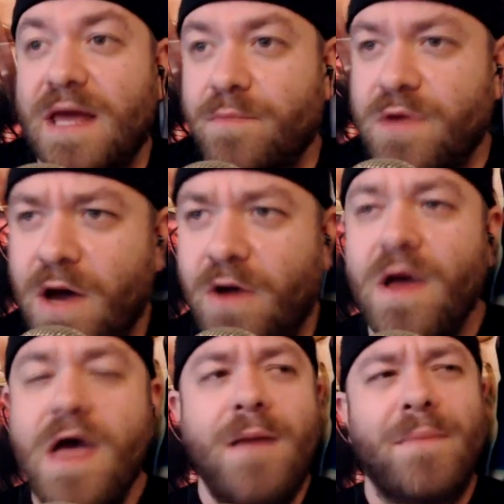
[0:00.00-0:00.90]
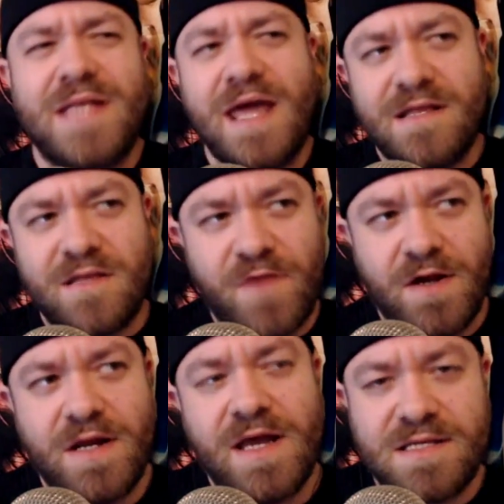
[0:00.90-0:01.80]
him go. But then at the
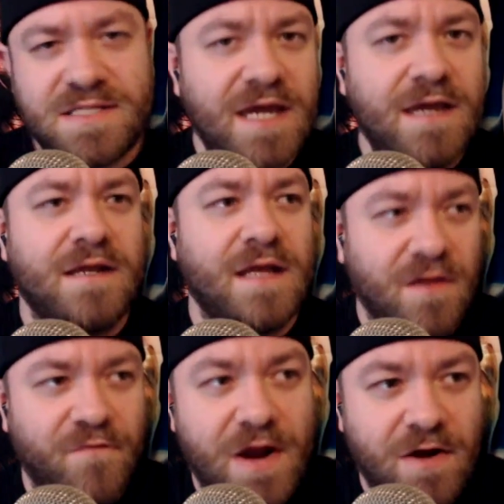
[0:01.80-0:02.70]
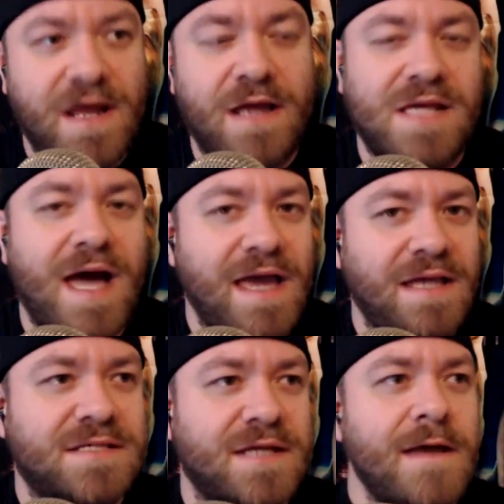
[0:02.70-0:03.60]
very next scene, in the very next
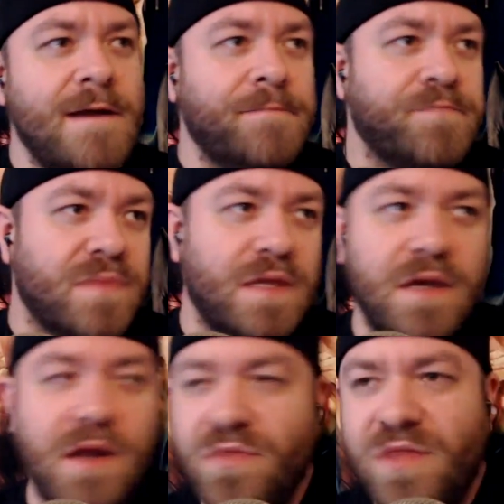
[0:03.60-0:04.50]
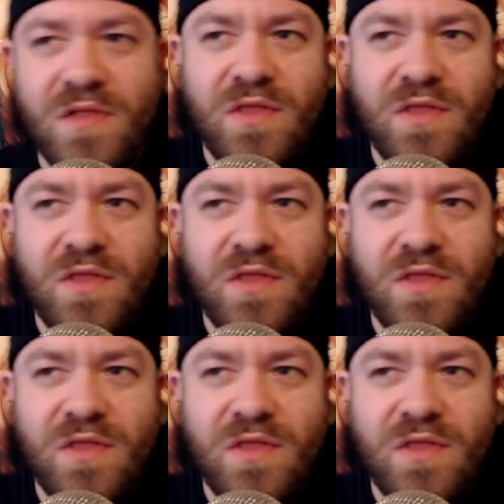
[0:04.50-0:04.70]
heist, there